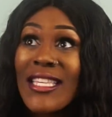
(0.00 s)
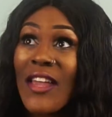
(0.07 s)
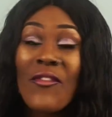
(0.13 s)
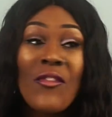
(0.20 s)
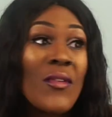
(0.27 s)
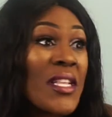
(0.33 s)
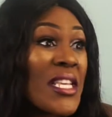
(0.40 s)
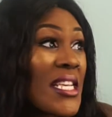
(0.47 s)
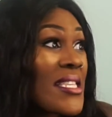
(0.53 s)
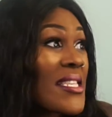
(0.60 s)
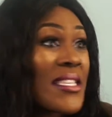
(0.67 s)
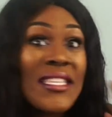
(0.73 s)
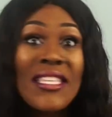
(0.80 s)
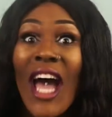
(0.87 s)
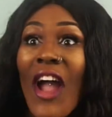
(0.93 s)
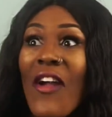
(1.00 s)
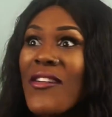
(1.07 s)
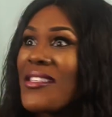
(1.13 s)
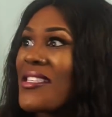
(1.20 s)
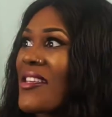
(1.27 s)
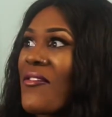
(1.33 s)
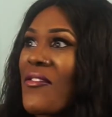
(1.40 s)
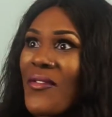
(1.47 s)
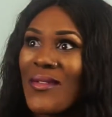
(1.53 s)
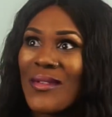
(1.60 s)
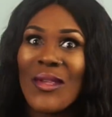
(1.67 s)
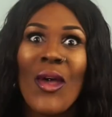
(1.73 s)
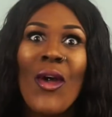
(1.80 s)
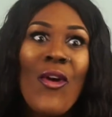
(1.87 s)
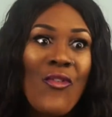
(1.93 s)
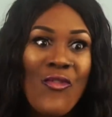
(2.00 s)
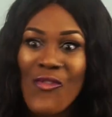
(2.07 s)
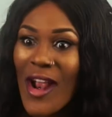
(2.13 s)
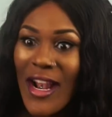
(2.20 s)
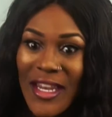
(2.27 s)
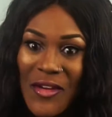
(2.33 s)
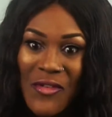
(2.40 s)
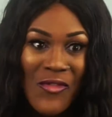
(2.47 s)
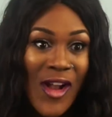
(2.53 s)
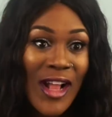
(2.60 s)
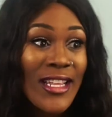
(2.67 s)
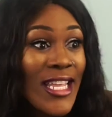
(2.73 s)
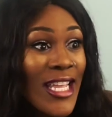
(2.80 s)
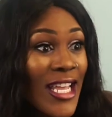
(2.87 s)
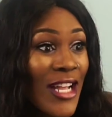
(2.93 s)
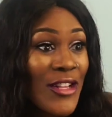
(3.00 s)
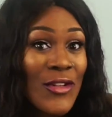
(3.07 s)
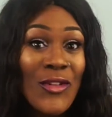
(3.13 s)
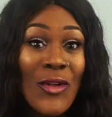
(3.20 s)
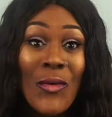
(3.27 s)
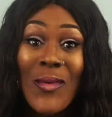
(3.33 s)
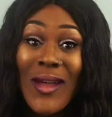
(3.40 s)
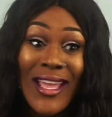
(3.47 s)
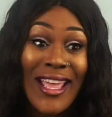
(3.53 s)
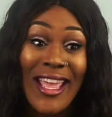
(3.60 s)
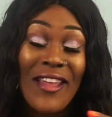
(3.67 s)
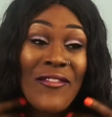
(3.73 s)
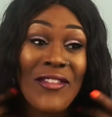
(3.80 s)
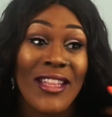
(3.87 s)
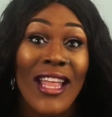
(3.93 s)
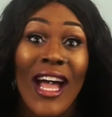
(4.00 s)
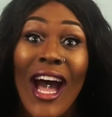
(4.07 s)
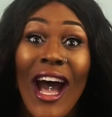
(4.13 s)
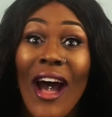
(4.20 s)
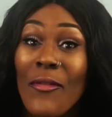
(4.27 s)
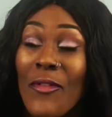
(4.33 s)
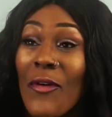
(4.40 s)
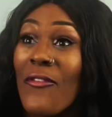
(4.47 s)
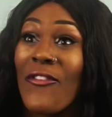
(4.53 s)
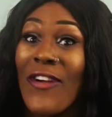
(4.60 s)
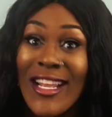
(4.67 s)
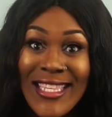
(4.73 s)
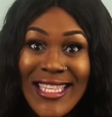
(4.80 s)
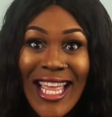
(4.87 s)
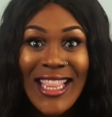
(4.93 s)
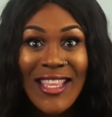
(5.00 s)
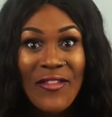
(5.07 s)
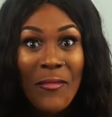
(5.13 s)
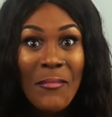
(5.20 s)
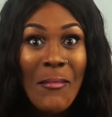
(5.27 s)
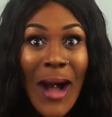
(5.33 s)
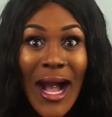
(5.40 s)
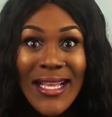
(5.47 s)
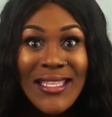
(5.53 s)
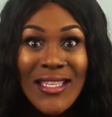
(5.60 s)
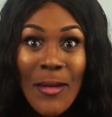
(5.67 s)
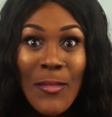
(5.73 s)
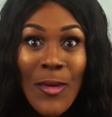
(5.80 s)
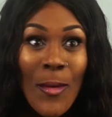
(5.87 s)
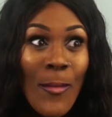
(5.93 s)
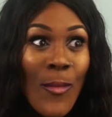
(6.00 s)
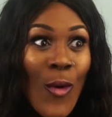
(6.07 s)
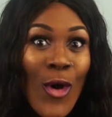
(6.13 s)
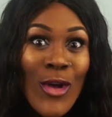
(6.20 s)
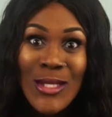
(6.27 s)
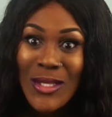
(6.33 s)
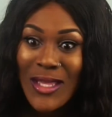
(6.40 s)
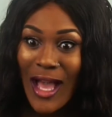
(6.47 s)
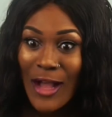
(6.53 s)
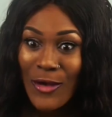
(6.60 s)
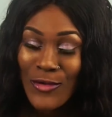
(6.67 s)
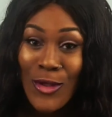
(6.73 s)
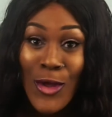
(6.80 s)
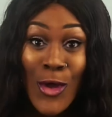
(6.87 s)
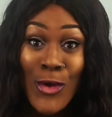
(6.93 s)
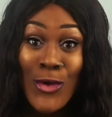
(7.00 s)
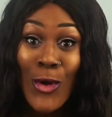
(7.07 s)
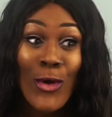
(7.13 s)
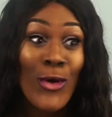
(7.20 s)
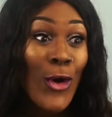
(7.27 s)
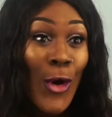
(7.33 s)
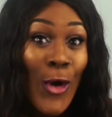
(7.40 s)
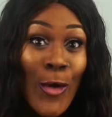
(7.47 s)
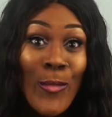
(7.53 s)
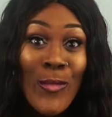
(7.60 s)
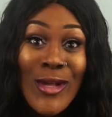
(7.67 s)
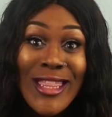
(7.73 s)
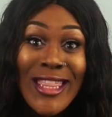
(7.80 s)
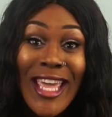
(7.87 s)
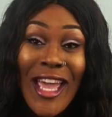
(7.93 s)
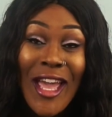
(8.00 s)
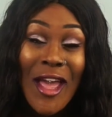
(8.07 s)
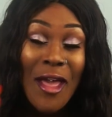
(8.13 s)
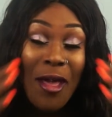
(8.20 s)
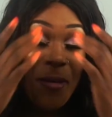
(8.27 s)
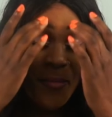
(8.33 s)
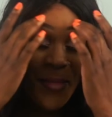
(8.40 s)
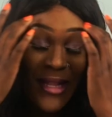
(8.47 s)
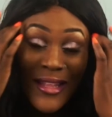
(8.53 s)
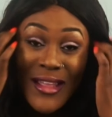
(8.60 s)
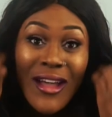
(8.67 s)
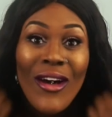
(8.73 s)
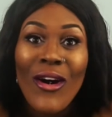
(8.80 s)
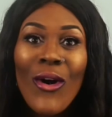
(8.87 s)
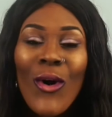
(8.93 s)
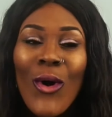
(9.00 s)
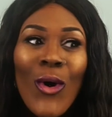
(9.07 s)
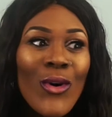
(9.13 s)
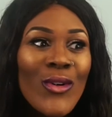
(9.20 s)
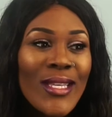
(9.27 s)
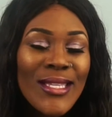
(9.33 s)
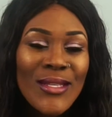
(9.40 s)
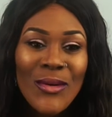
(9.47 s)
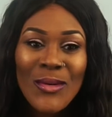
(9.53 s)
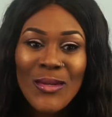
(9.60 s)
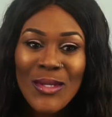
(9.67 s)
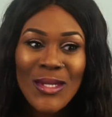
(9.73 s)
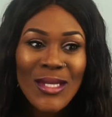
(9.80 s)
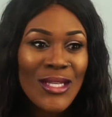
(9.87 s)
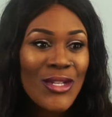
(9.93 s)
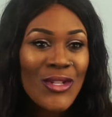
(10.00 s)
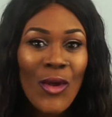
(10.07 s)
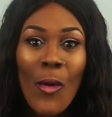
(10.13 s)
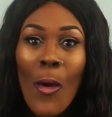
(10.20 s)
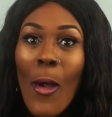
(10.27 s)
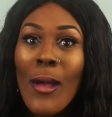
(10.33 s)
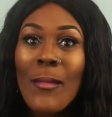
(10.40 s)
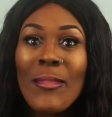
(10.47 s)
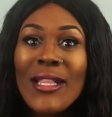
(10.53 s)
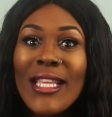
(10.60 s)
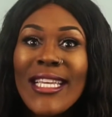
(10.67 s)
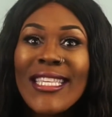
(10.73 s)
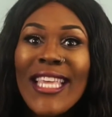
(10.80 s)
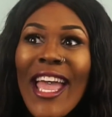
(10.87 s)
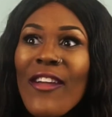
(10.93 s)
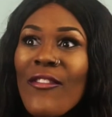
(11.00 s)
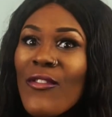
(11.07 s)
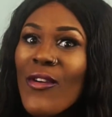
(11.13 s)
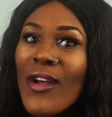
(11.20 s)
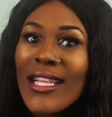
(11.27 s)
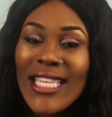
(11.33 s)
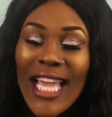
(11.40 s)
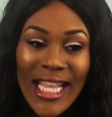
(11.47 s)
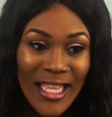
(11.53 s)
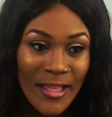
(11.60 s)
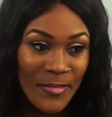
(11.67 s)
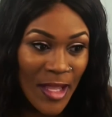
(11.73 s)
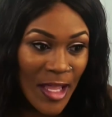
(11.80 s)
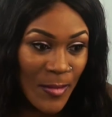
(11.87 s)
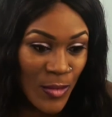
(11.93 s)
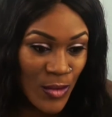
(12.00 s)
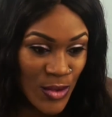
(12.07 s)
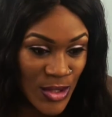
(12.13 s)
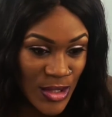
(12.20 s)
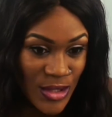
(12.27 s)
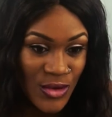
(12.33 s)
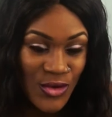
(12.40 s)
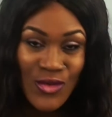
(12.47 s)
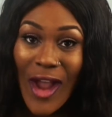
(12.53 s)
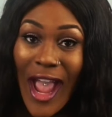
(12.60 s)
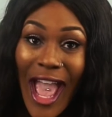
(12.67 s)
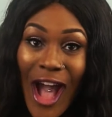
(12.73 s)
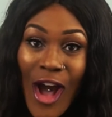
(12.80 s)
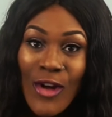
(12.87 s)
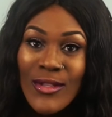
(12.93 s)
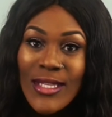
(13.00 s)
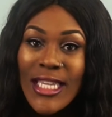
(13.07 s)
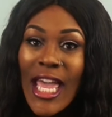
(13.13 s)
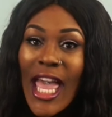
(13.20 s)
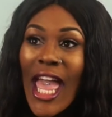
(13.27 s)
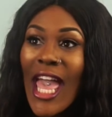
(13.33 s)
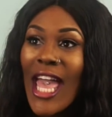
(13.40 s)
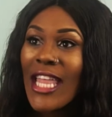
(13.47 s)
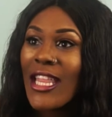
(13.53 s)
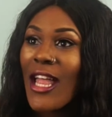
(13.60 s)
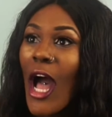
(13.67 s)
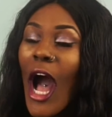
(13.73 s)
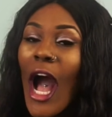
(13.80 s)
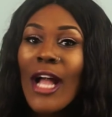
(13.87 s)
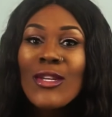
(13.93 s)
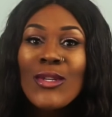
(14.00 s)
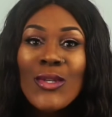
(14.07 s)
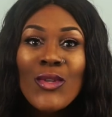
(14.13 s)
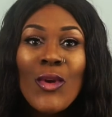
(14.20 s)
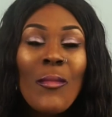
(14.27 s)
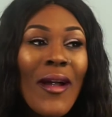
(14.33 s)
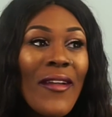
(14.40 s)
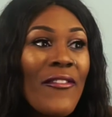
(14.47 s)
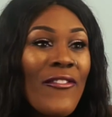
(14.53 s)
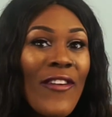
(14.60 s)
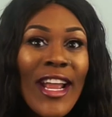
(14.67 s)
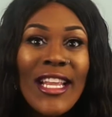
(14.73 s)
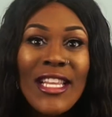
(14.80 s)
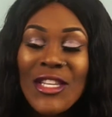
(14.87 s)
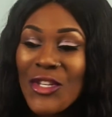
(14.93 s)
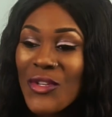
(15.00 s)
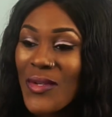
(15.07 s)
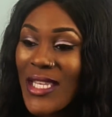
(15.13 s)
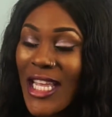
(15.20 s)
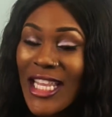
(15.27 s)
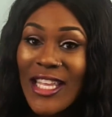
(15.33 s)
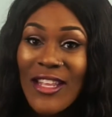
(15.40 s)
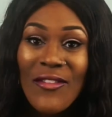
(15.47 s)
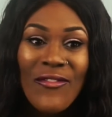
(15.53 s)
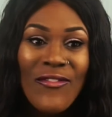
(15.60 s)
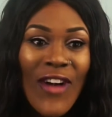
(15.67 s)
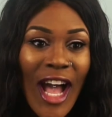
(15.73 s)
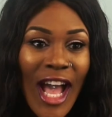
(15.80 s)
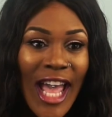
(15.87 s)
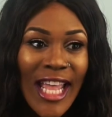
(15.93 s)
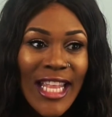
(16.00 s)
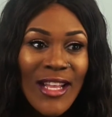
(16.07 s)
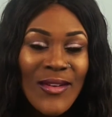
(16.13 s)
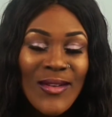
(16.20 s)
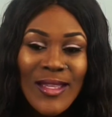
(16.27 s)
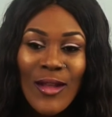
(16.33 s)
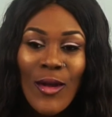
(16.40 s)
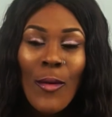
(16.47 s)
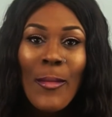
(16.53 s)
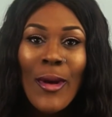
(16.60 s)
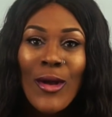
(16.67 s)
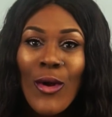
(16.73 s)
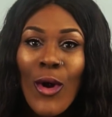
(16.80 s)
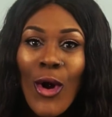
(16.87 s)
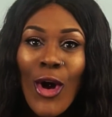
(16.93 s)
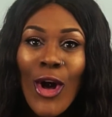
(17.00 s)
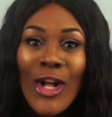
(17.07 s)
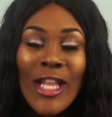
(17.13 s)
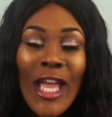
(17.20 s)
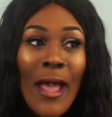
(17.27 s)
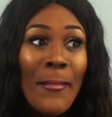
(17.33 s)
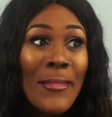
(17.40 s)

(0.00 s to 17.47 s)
Everyone hears the sirens. Everyone's running. I don't know where even the friends that live in my suburb were, so that I could go home with them and all this. So it was just, you know, police everywhere tackling people to the ground. And I just saw my friend, she was getting in a fight, and I was like, oh my god.